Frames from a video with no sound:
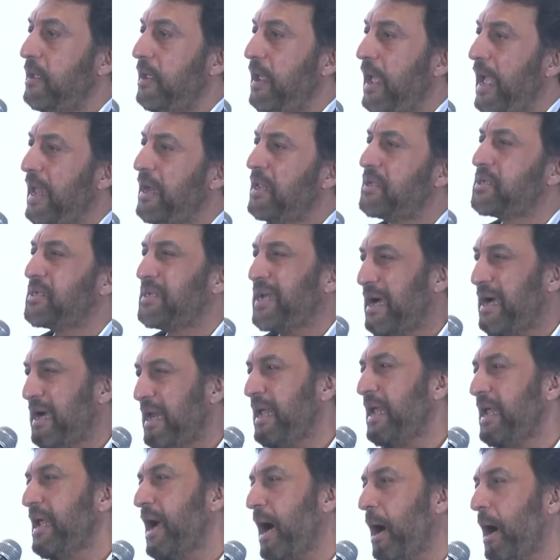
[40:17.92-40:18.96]
and a
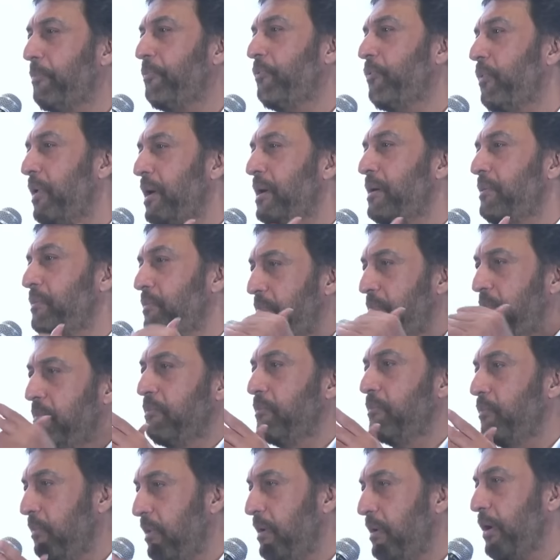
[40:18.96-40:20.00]
steady upward,
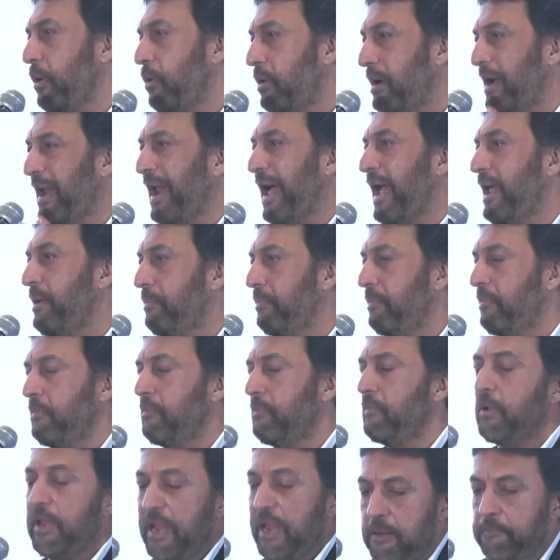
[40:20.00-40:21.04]
you know, climb
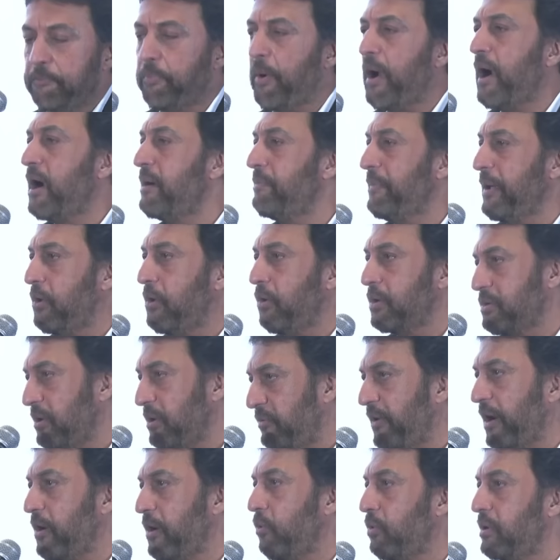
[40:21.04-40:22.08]
in part because
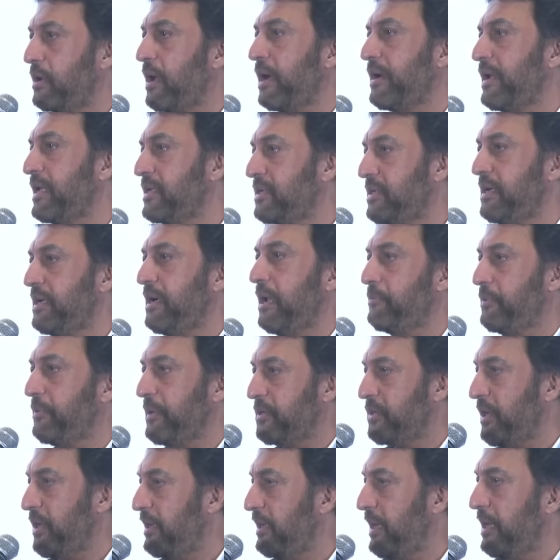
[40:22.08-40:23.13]
of our own currency
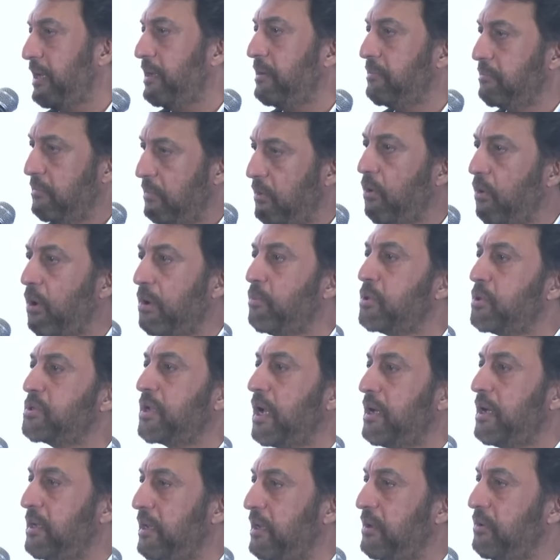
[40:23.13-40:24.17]
depreciating almost
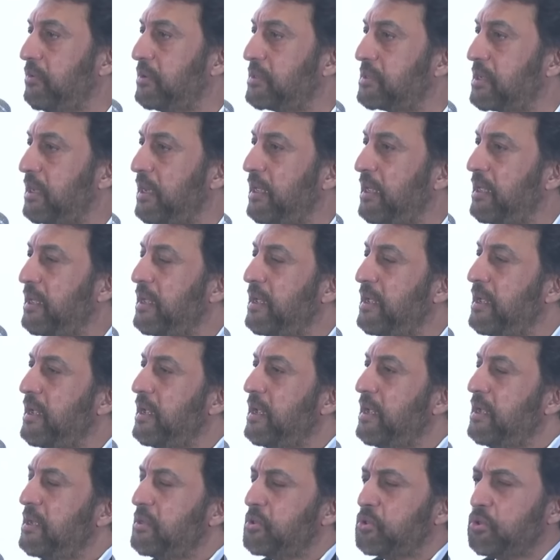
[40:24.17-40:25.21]
continuously.
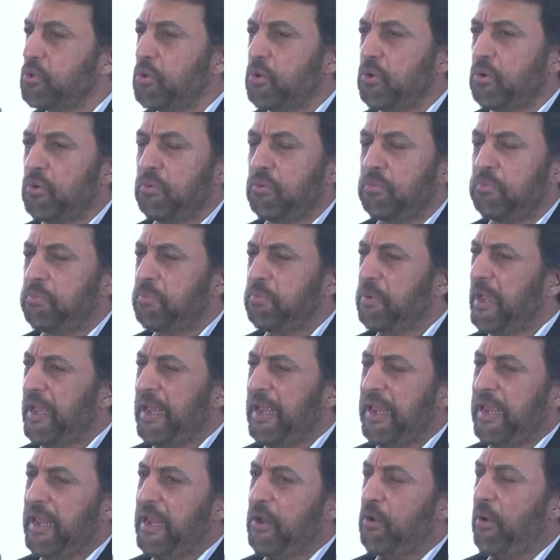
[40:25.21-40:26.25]
So,
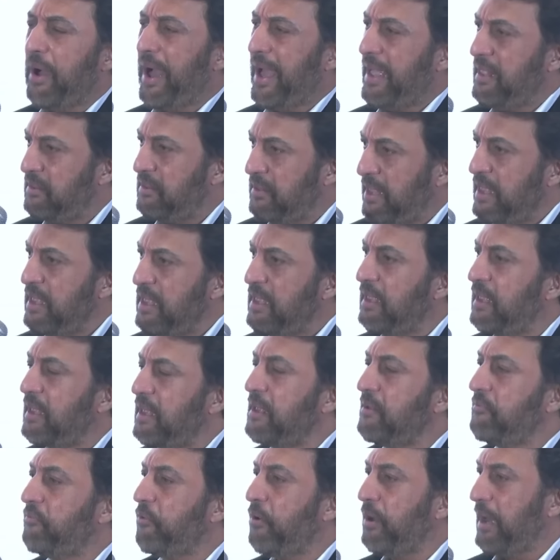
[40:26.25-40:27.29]
you know, I think
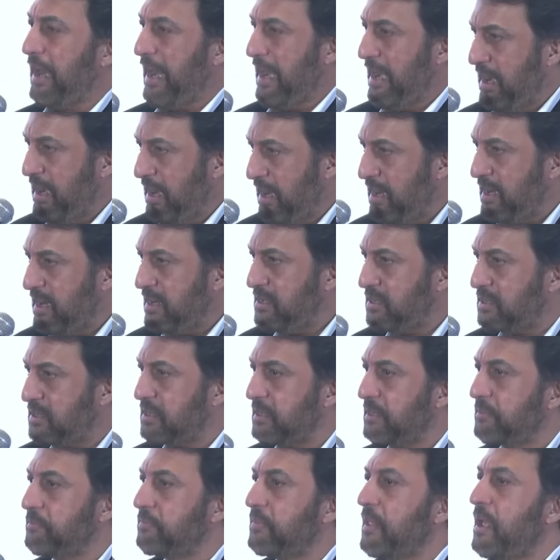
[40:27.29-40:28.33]
for Indians
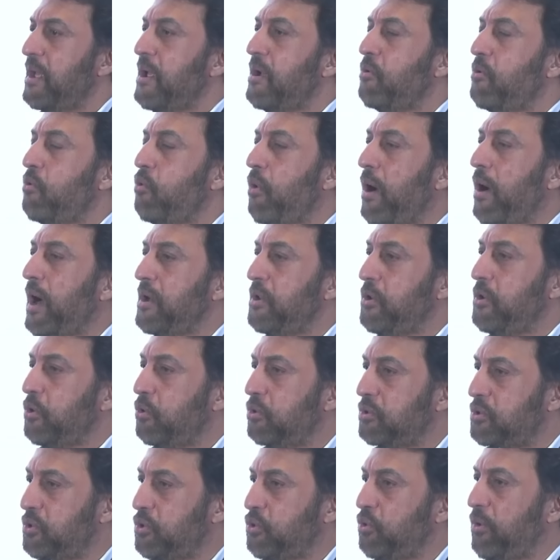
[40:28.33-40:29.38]
who are
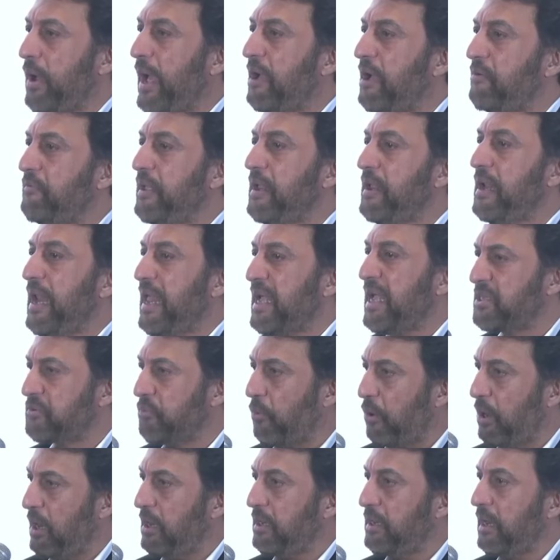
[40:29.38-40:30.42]
used to having less
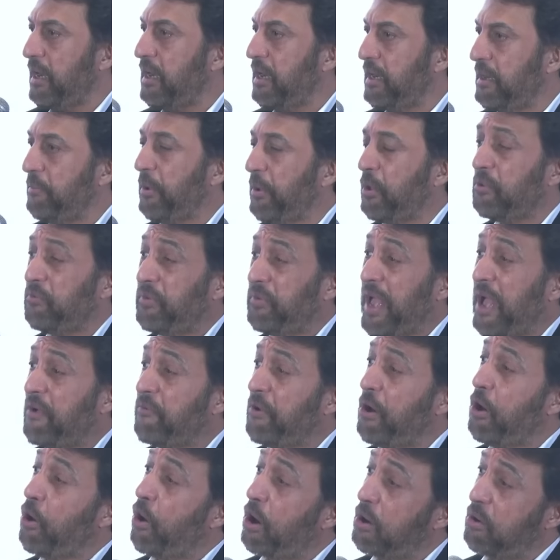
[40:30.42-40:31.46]
volatility, because we have a
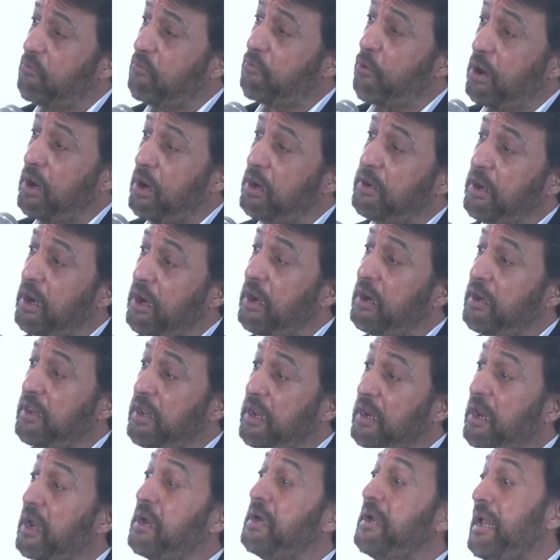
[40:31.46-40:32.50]
lot of volatility
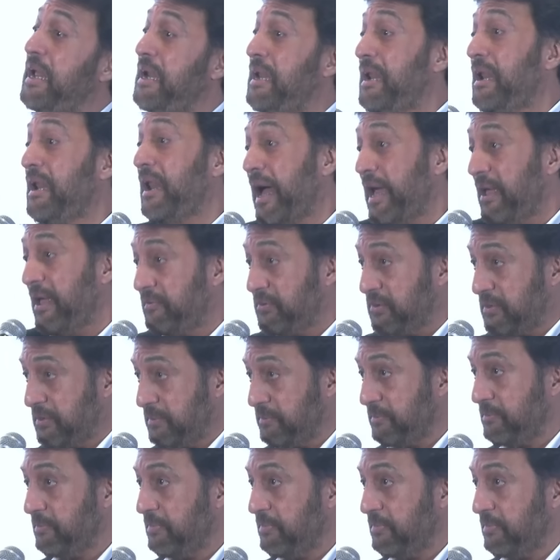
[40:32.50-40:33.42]
in our daily lives.